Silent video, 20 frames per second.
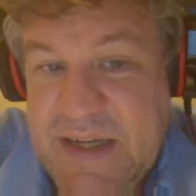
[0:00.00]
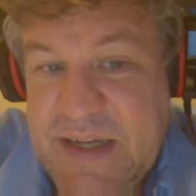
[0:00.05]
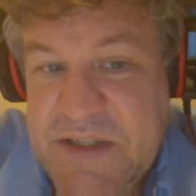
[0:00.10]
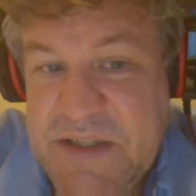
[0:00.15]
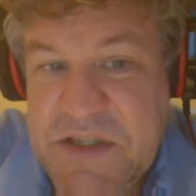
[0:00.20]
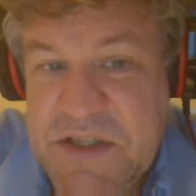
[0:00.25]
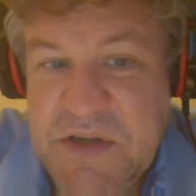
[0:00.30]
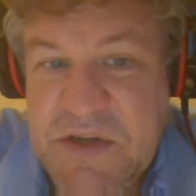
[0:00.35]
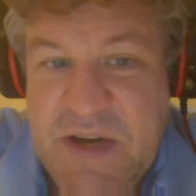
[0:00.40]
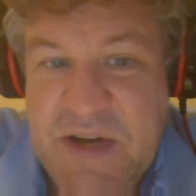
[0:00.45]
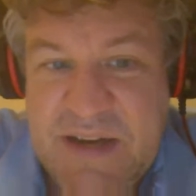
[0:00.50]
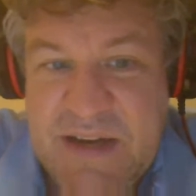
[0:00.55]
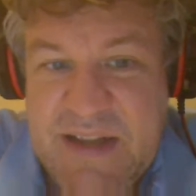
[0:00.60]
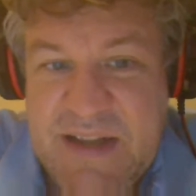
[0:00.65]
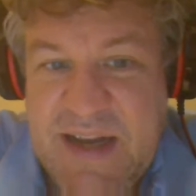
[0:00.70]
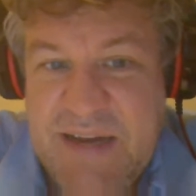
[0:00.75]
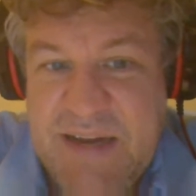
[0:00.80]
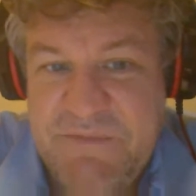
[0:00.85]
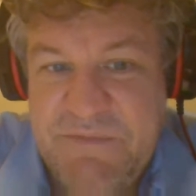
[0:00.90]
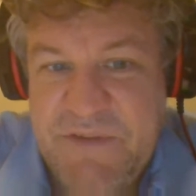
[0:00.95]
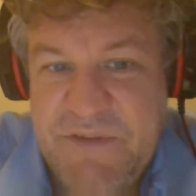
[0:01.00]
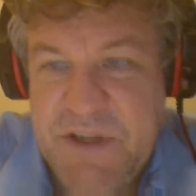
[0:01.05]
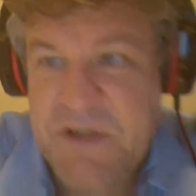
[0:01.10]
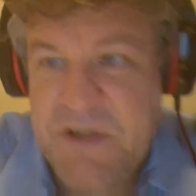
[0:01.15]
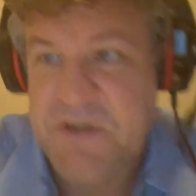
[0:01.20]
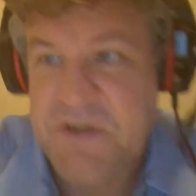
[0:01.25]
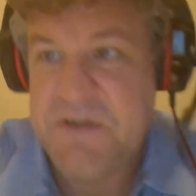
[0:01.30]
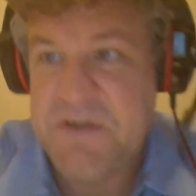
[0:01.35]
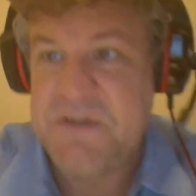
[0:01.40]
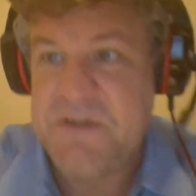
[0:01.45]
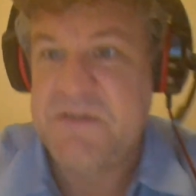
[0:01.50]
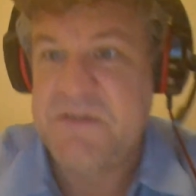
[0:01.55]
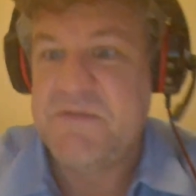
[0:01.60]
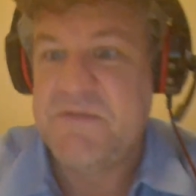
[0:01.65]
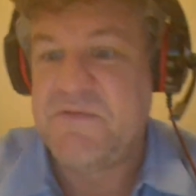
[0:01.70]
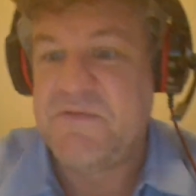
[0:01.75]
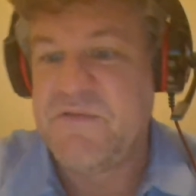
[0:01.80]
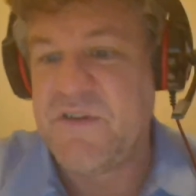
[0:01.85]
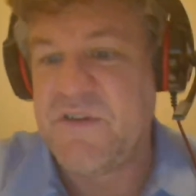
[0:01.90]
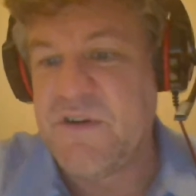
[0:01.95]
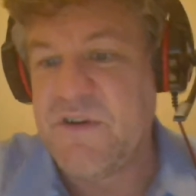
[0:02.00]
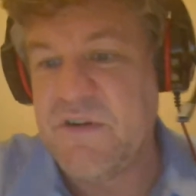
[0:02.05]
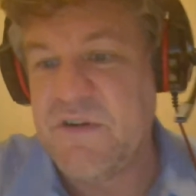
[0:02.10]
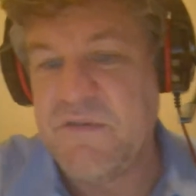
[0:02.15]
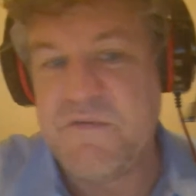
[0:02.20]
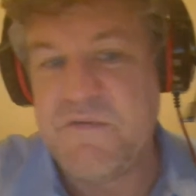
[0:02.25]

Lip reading: So I figured for